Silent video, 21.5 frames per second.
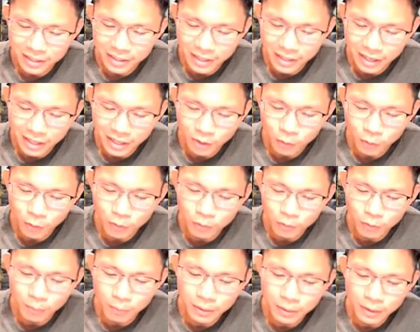other one will
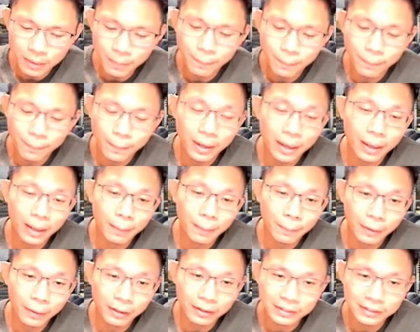be Mark and
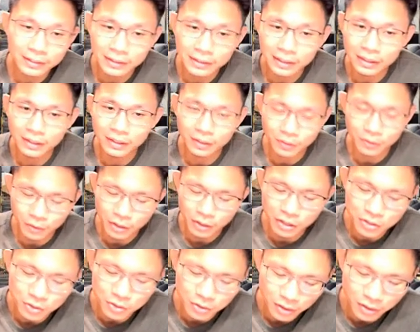Patterson,
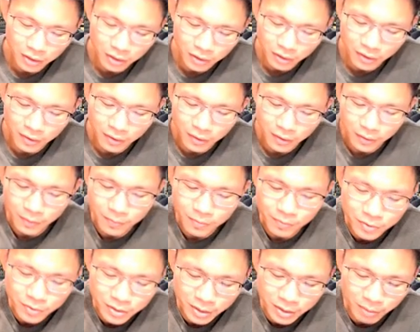which
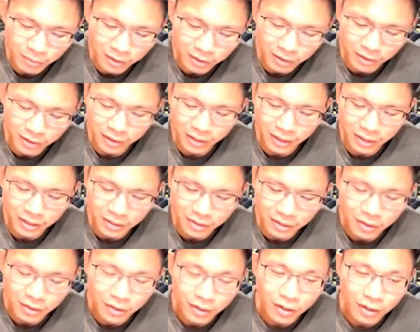same thing again.
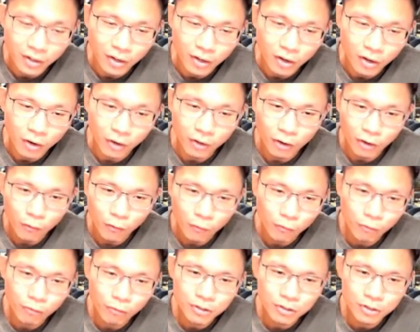All the
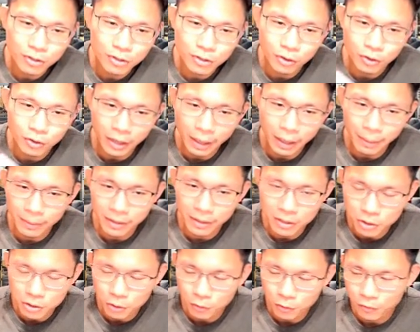hopefuls came at the
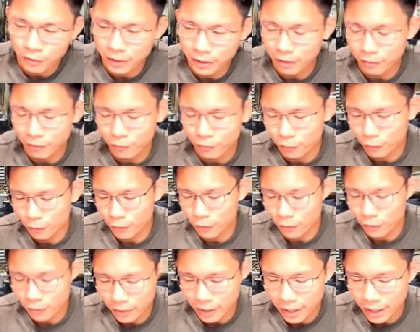show flat, follow all
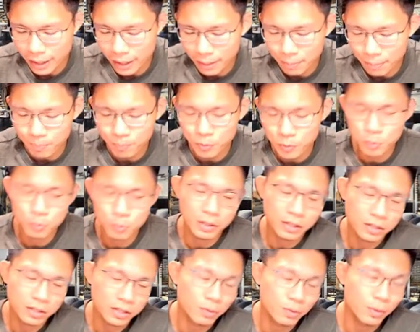the hypes,
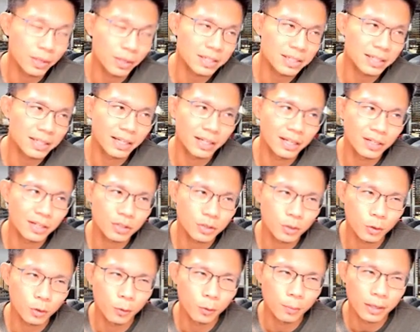which we are seeing so
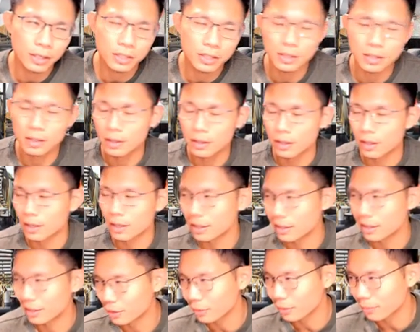much. Let
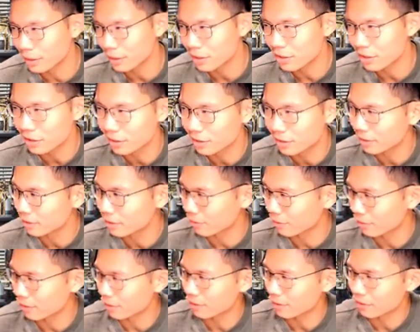not mention
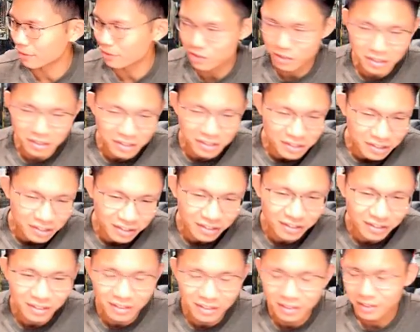Jaden.